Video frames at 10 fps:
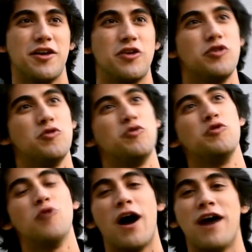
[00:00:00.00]
you
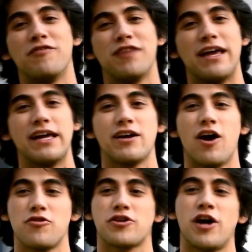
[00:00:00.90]
do have like
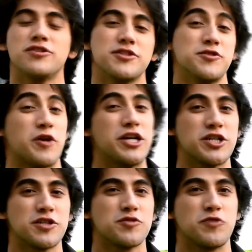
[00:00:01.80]
other
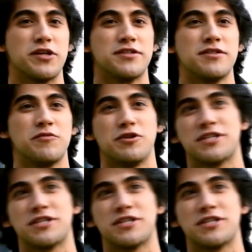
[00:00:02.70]
concentrations which